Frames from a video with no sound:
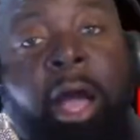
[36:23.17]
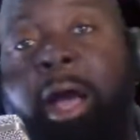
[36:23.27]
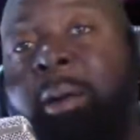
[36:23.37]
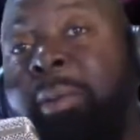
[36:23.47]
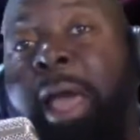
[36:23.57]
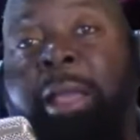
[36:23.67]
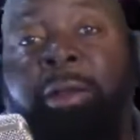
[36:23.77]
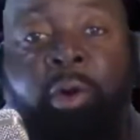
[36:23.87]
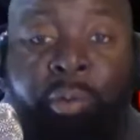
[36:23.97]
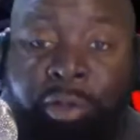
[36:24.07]
I'm
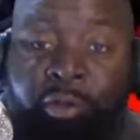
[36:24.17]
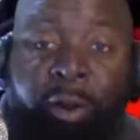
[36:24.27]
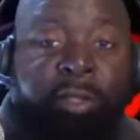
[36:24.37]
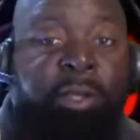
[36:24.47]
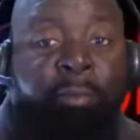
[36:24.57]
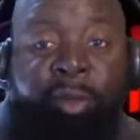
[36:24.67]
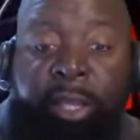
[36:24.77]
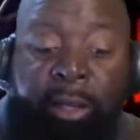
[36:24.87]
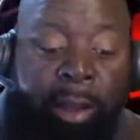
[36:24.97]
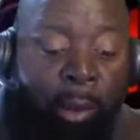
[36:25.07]
like going crazy, because I'm
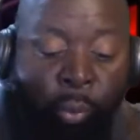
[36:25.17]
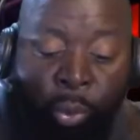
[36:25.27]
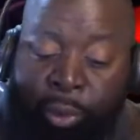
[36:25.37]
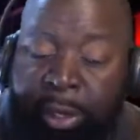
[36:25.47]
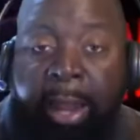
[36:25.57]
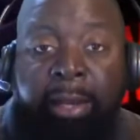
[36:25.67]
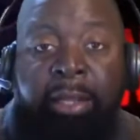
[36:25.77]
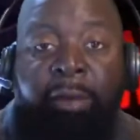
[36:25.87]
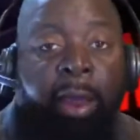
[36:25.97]
thinking like, where did I leave?